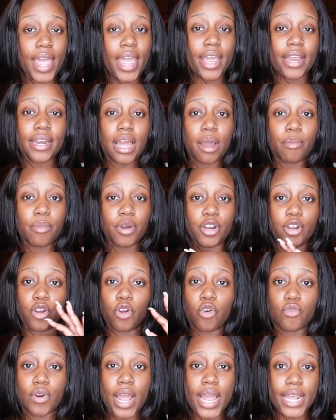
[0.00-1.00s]
then I'm gonna
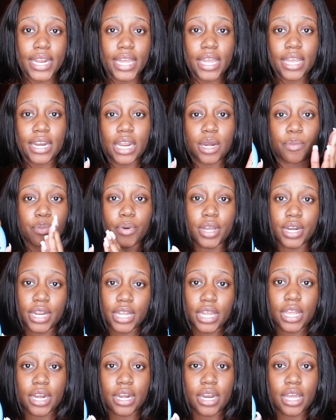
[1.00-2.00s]
go right in and put
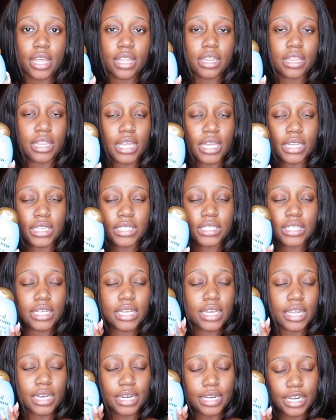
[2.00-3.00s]
in this
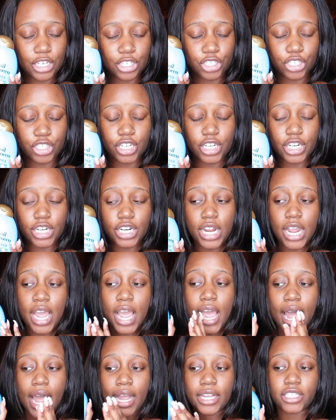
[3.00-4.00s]
conditioner.
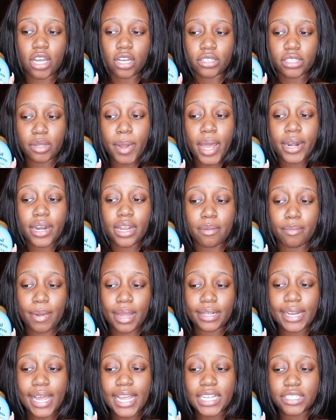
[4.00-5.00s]
I talked about it in
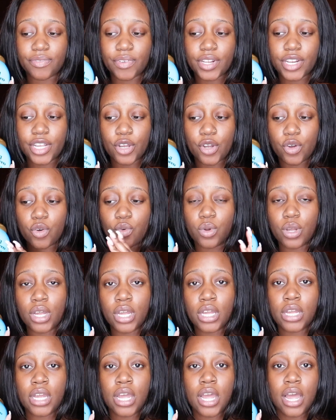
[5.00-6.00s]
my last video.
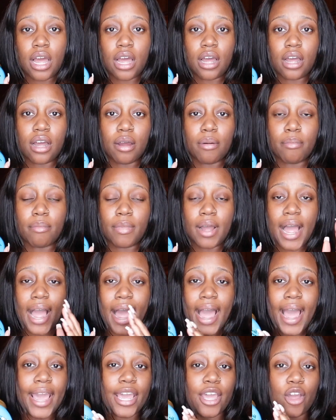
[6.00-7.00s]

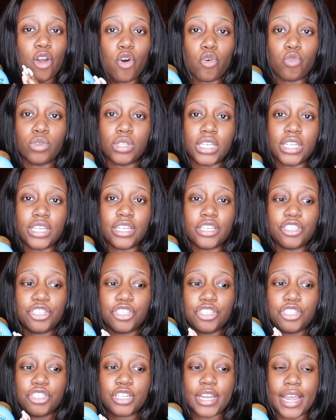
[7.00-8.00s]
I only
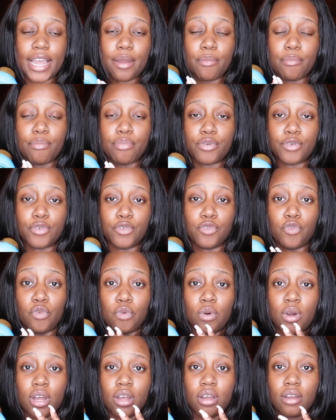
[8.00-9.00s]

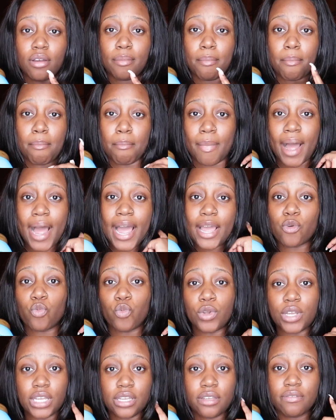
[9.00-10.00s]
shampoo my
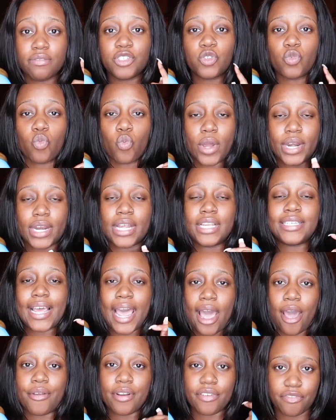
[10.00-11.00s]
weaves when it's
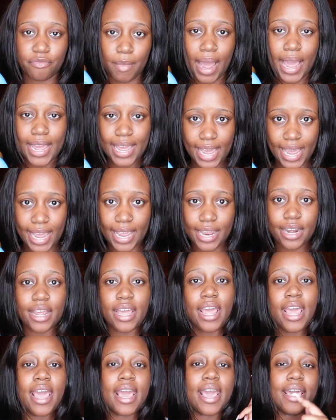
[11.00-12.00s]
out of my
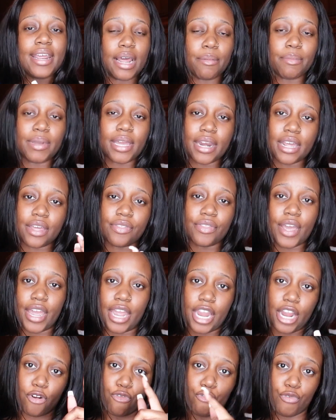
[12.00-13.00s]
head and I'm getting the
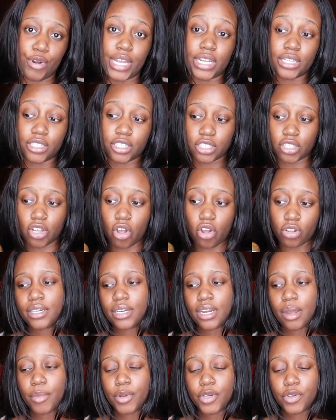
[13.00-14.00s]
hair
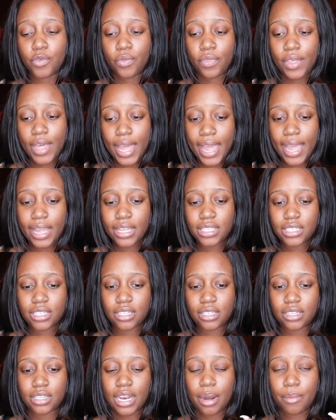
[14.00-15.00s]
reinstalled. I'm gonna do
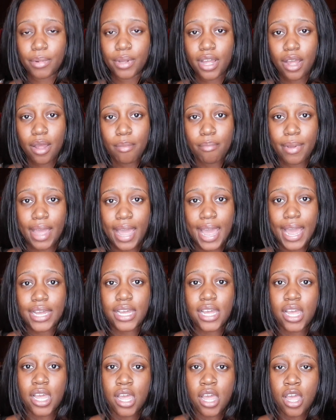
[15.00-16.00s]
that, then I'm gonna come
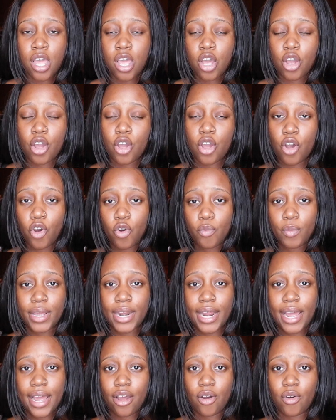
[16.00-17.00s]
back, comb
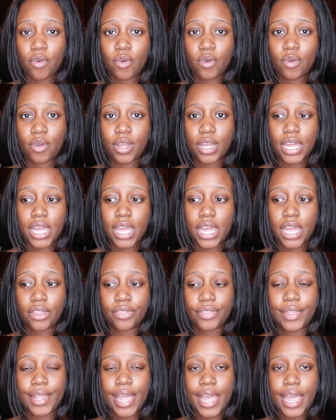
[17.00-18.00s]
it out,
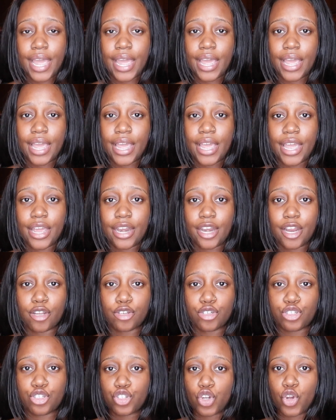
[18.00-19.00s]
and
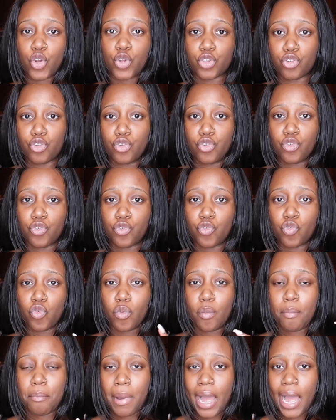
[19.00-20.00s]
then show you
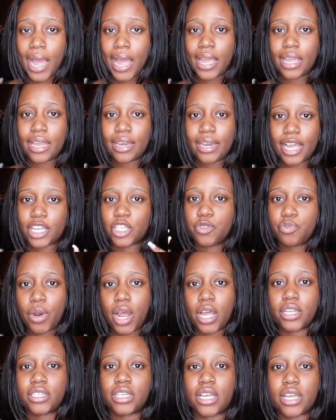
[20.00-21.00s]
my next
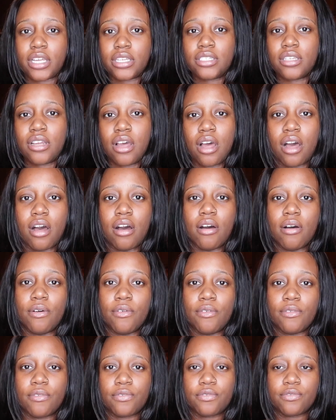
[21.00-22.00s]
process
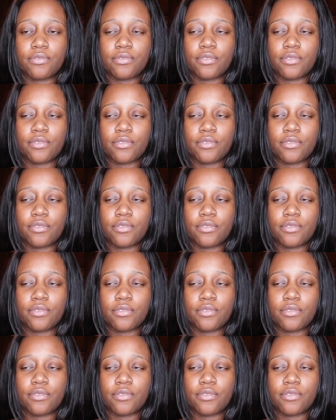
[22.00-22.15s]
of